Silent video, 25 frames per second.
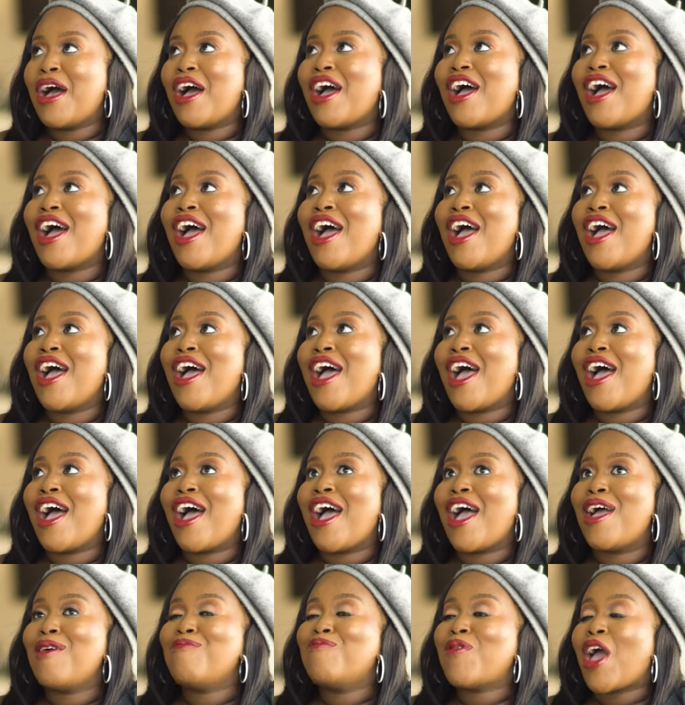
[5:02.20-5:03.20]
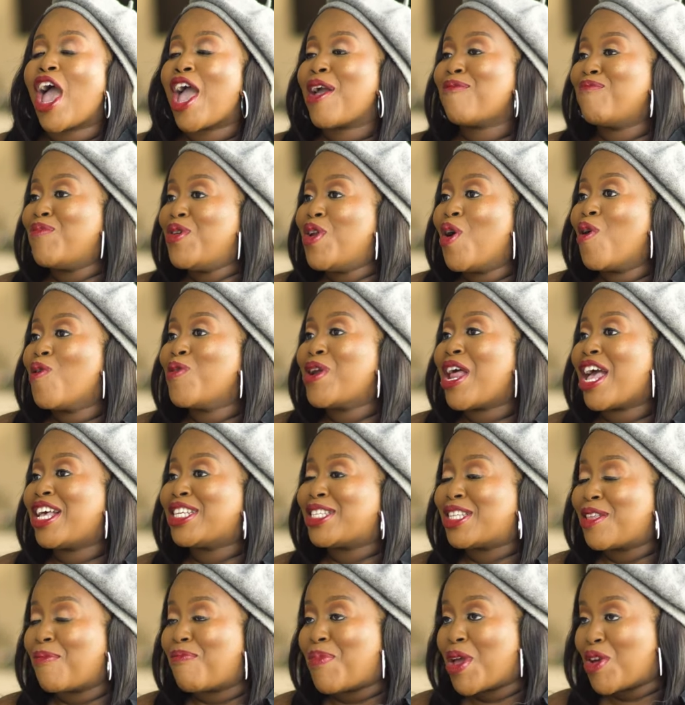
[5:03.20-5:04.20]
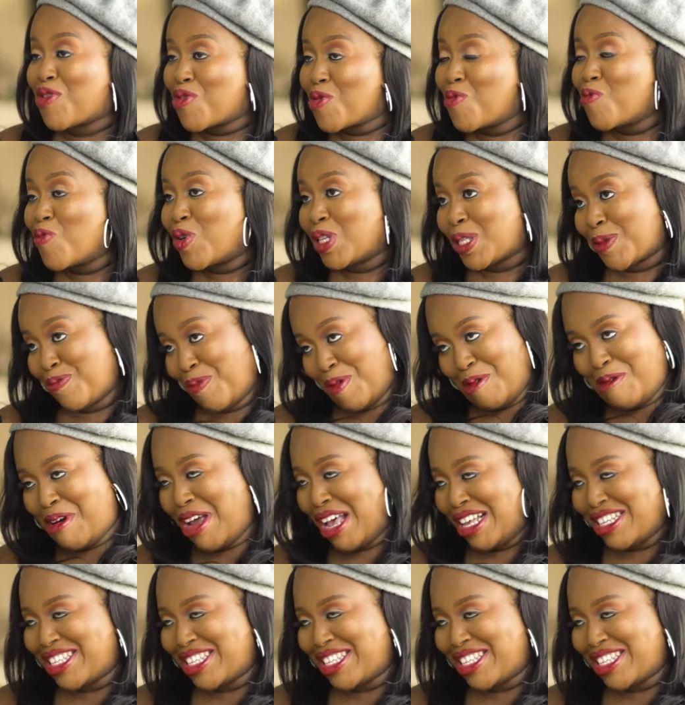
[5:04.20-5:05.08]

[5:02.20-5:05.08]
uh, I'm, I'm known as the bedroom whisperer.